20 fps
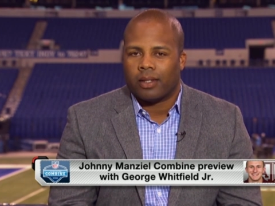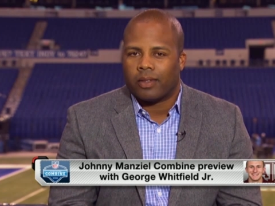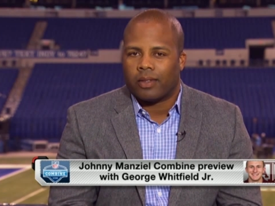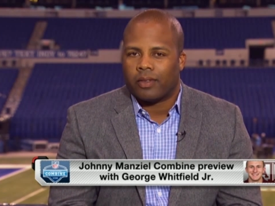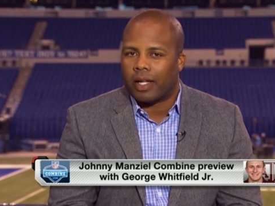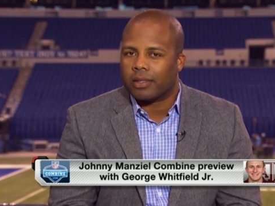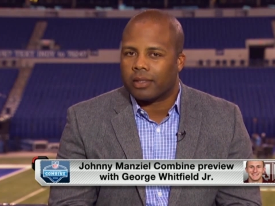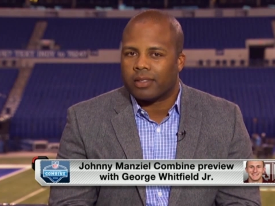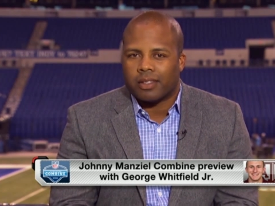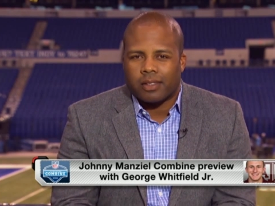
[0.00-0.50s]

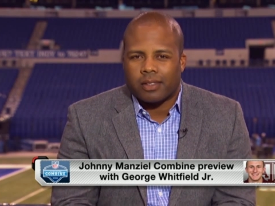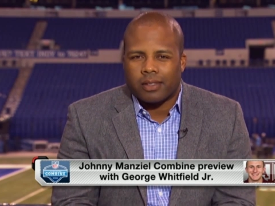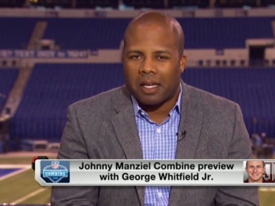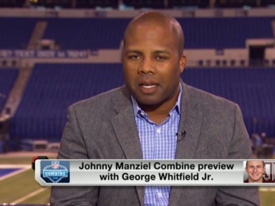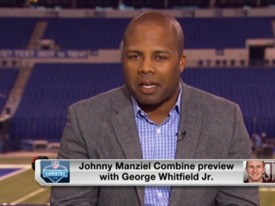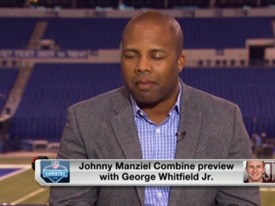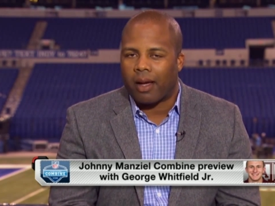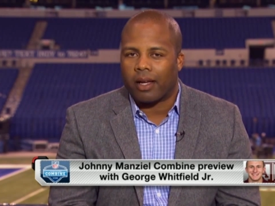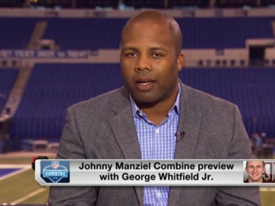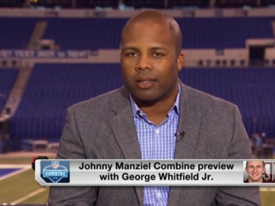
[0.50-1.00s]
That's the
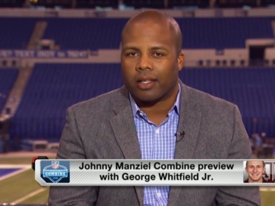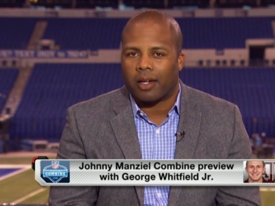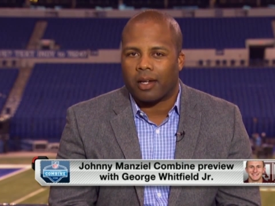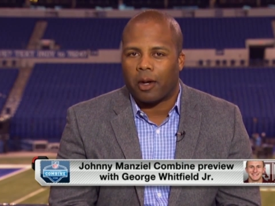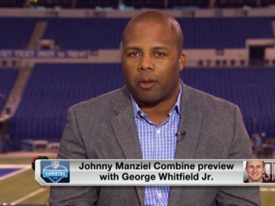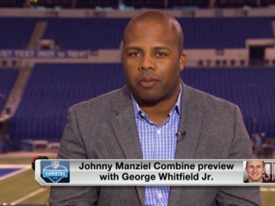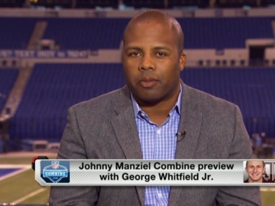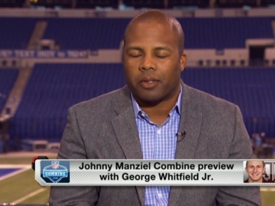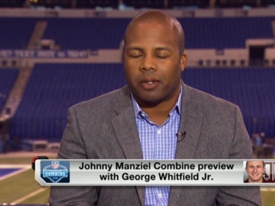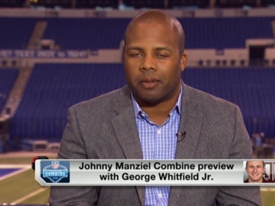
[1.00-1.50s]
same height that
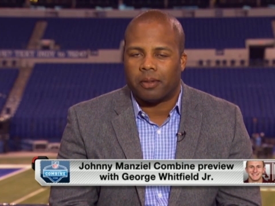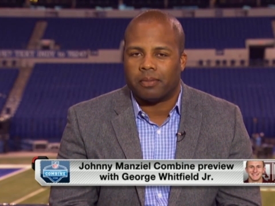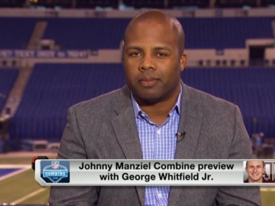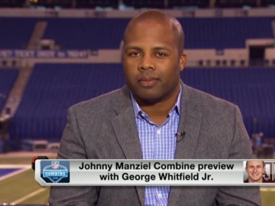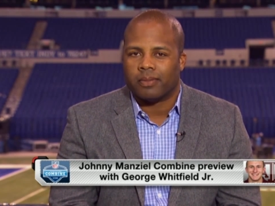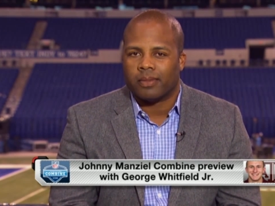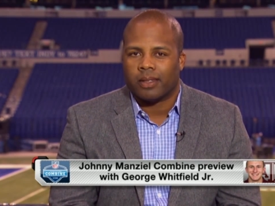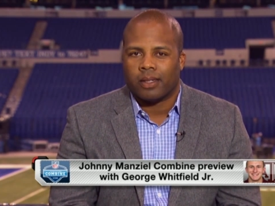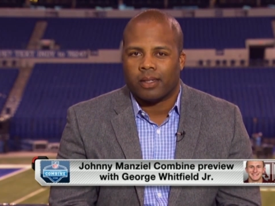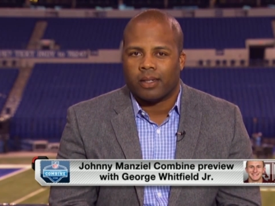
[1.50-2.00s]
helped him
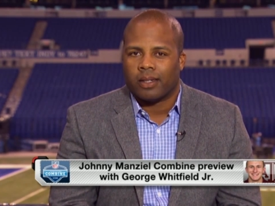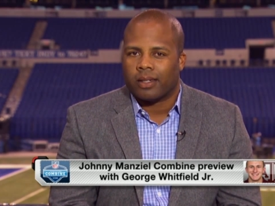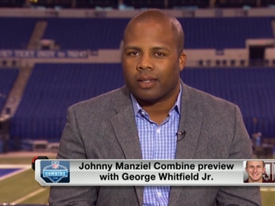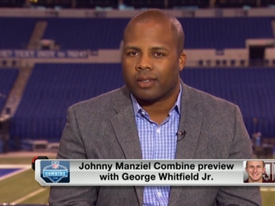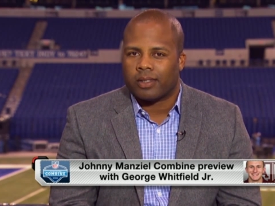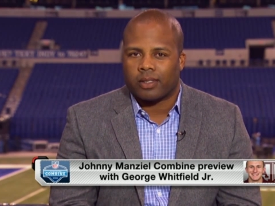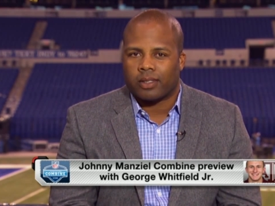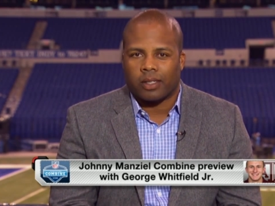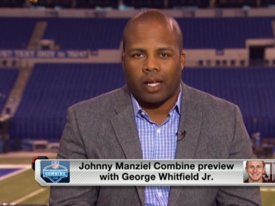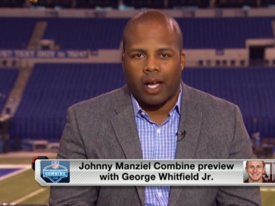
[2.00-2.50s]

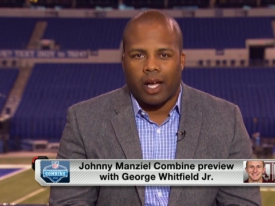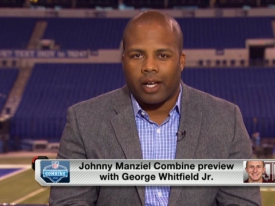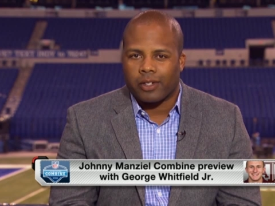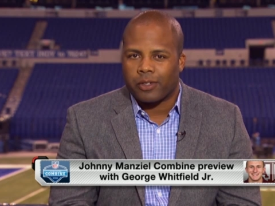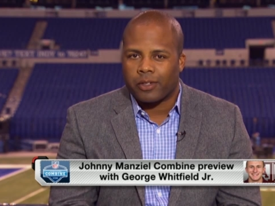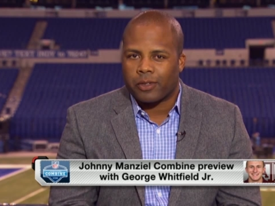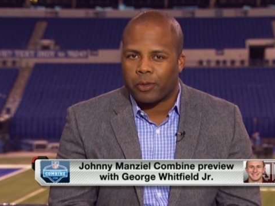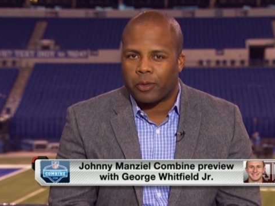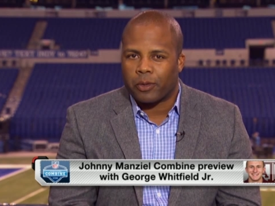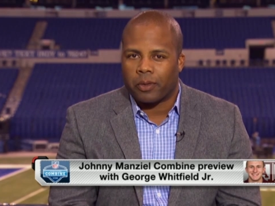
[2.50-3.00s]

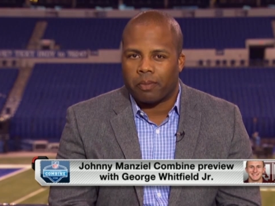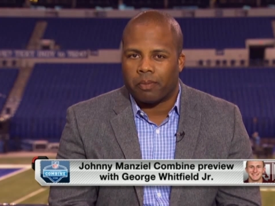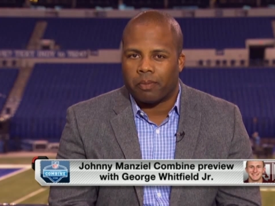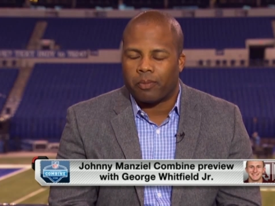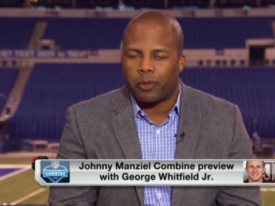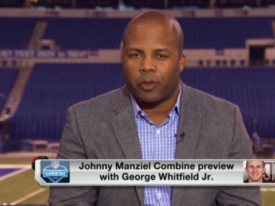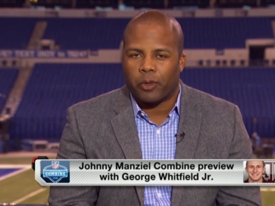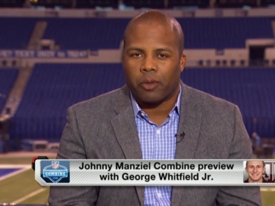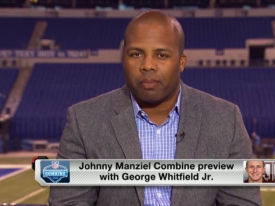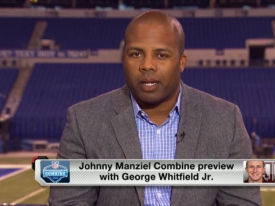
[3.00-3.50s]
slash through
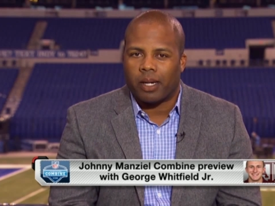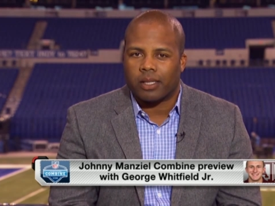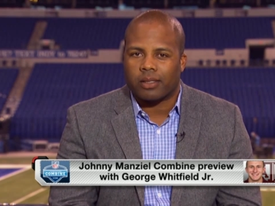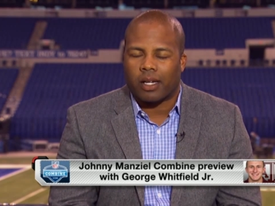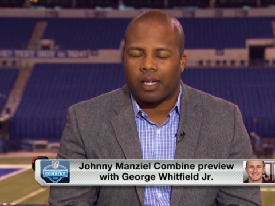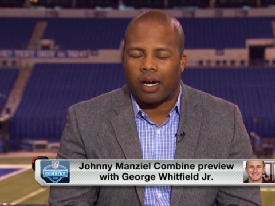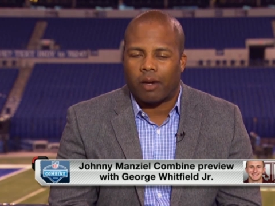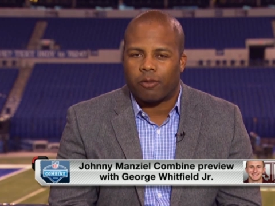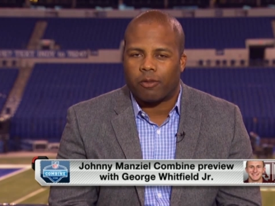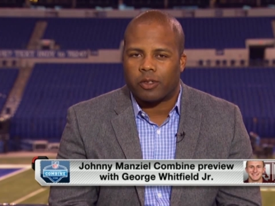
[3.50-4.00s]
the best
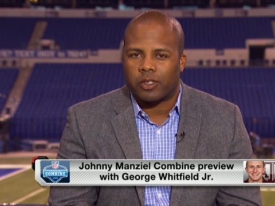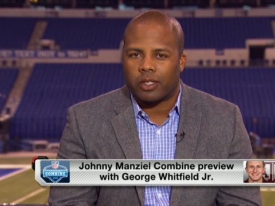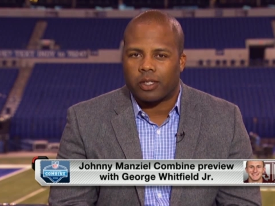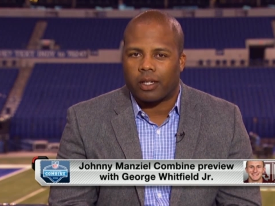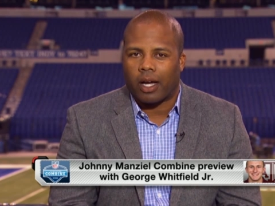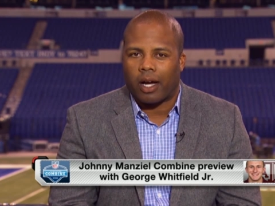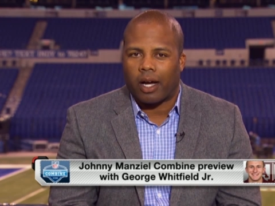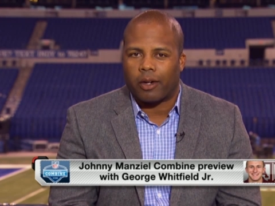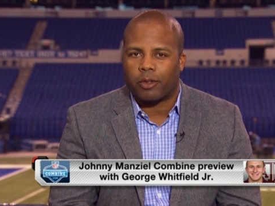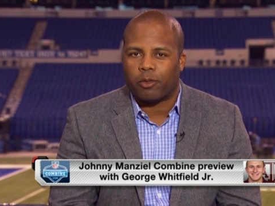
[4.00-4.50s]
conference in
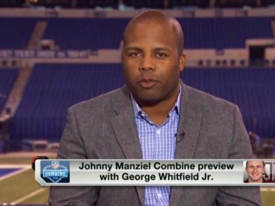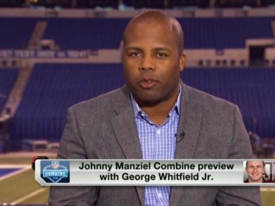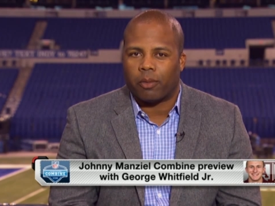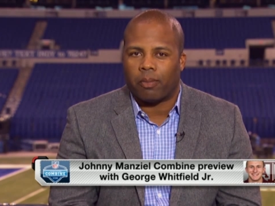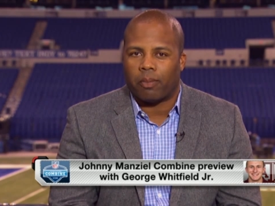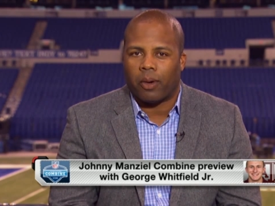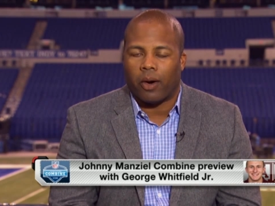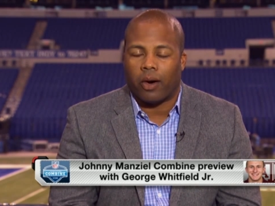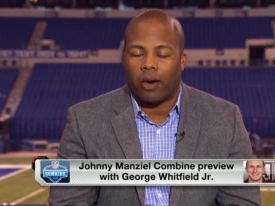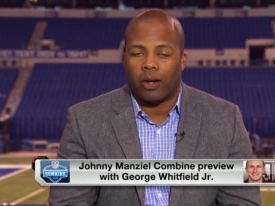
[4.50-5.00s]
college
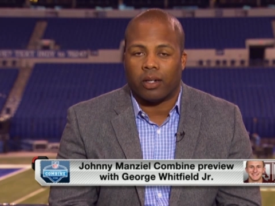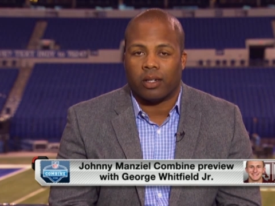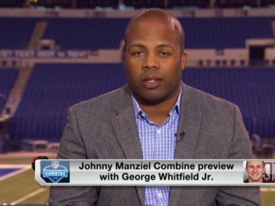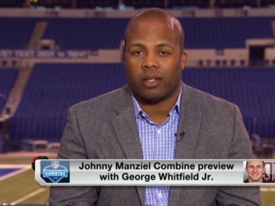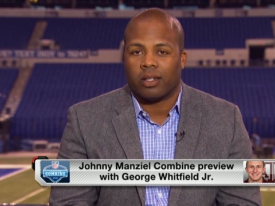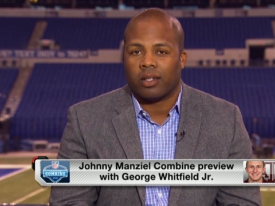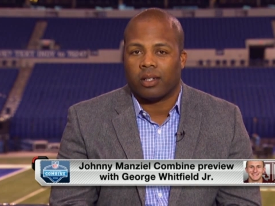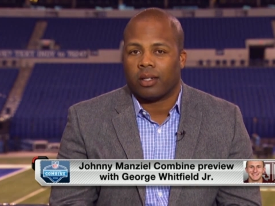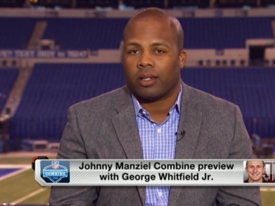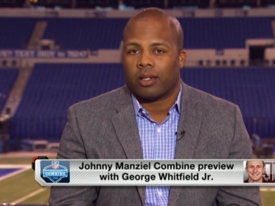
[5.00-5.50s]
football. And
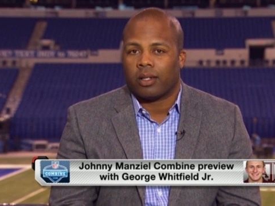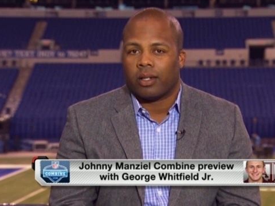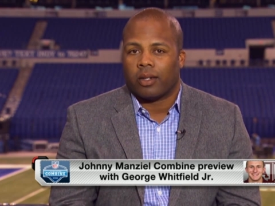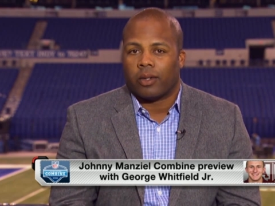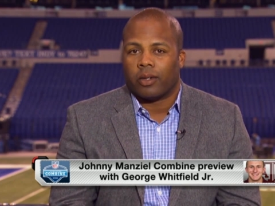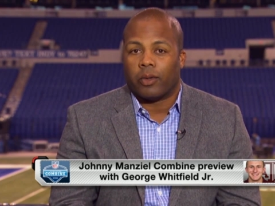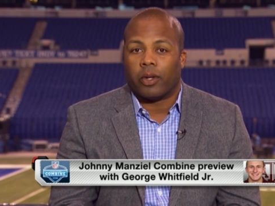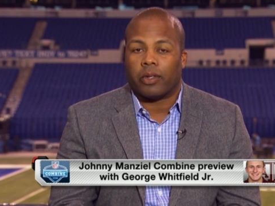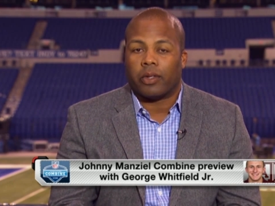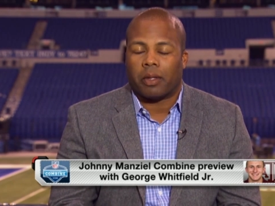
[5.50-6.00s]

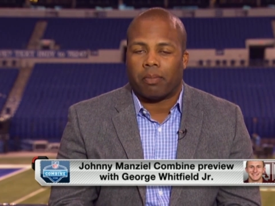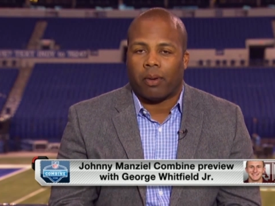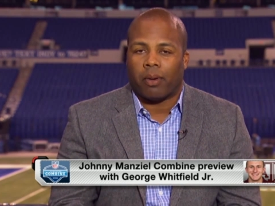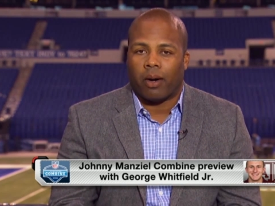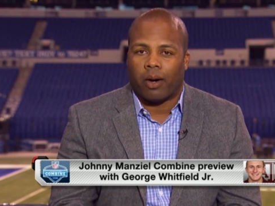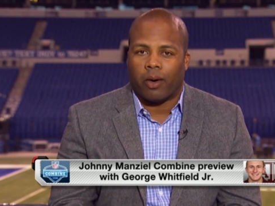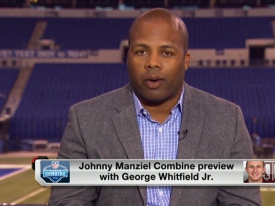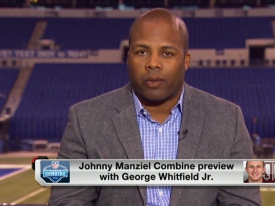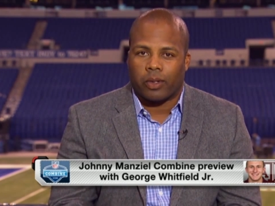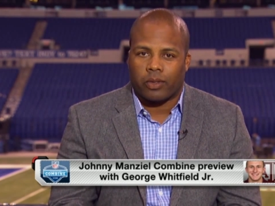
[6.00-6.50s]
really,
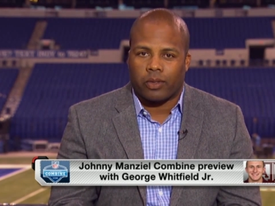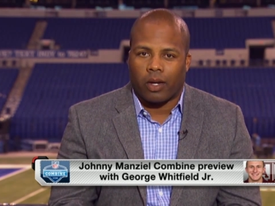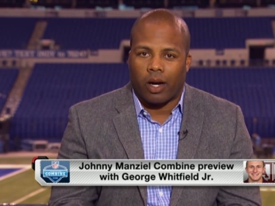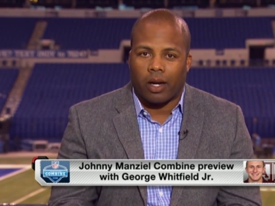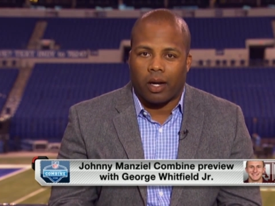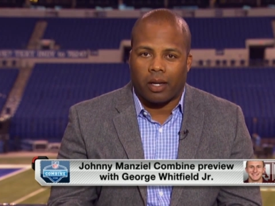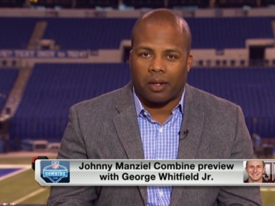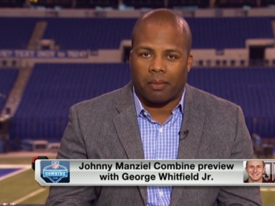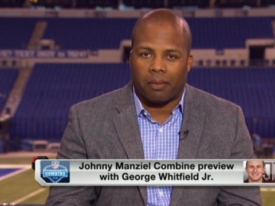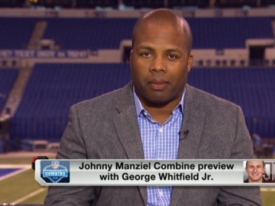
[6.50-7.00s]
Paul, we're
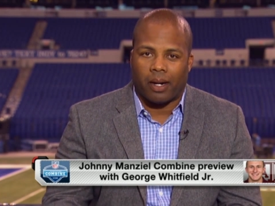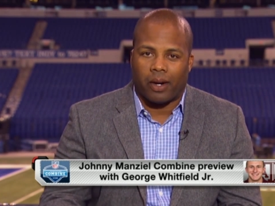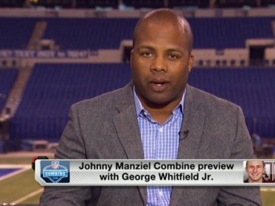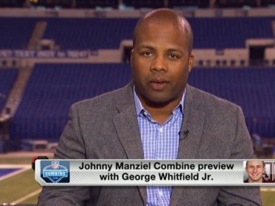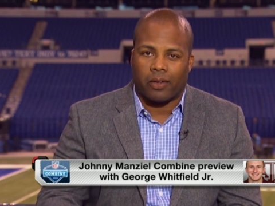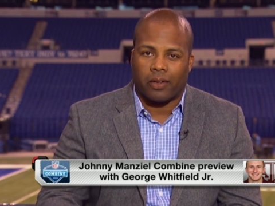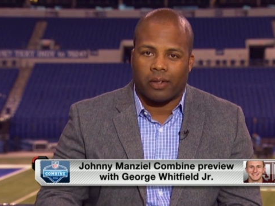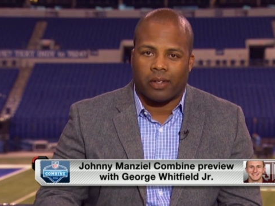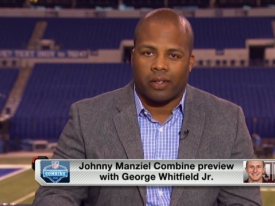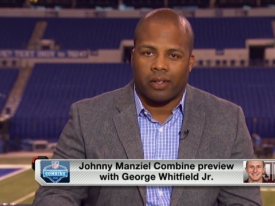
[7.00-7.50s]
talking
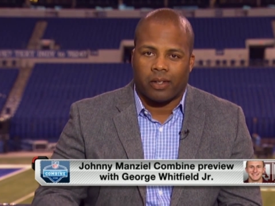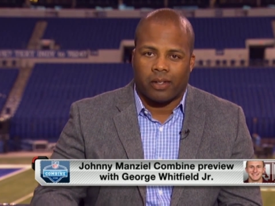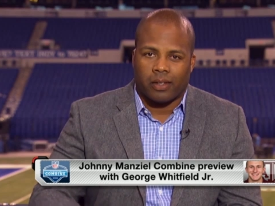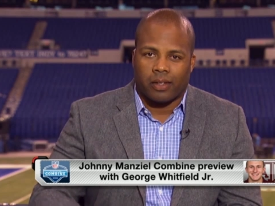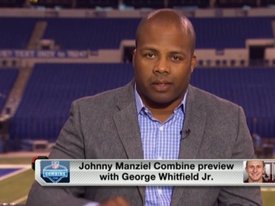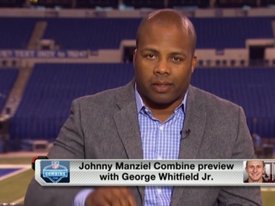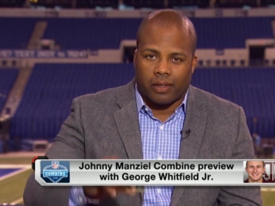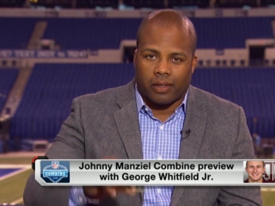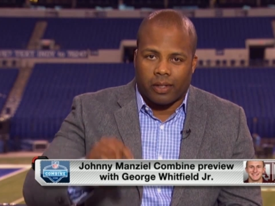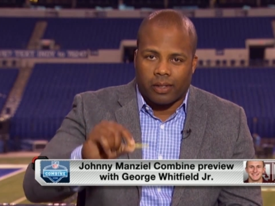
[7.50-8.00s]
about
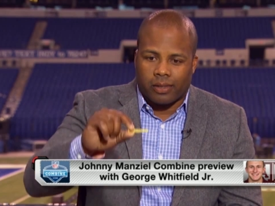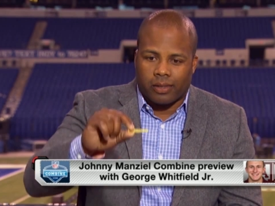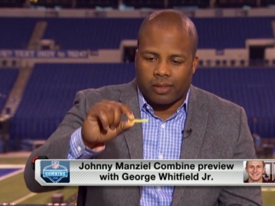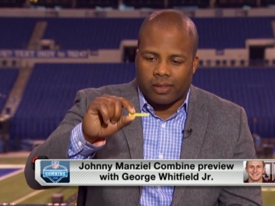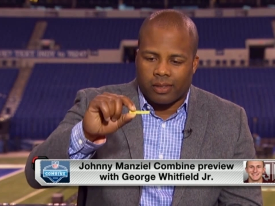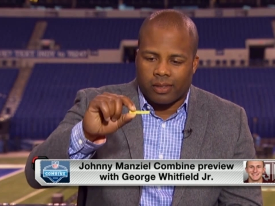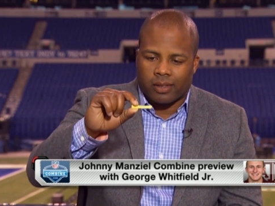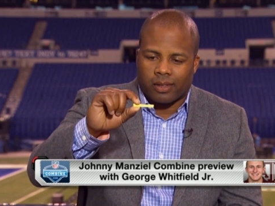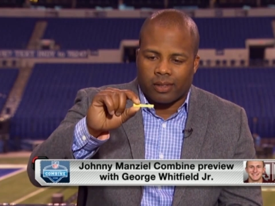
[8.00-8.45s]
this.